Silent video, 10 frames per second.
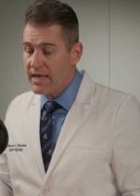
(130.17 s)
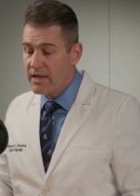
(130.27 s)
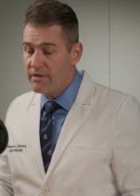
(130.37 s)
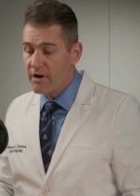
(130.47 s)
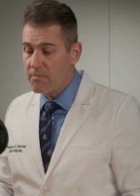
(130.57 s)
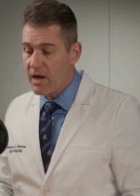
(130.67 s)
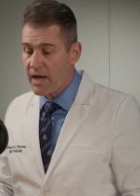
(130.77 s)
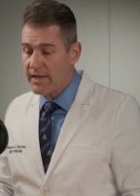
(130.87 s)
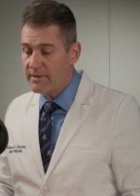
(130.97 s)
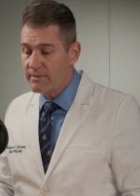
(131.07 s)
In their
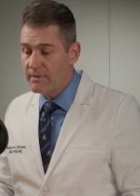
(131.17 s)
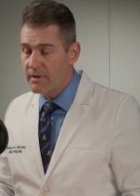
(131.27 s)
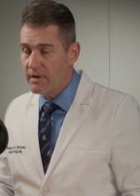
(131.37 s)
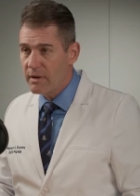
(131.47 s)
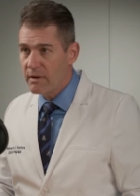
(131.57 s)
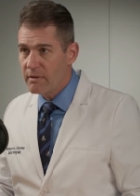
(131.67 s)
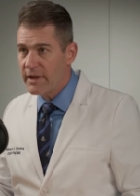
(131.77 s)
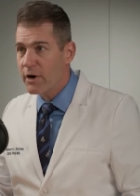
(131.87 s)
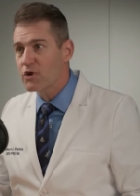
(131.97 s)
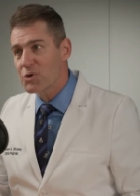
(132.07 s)
mind,
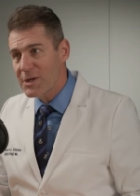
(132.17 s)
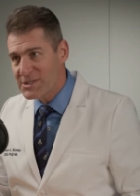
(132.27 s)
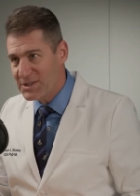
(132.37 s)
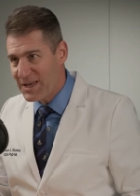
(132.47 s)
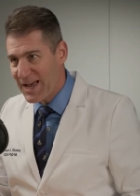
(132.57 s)
they don't trust the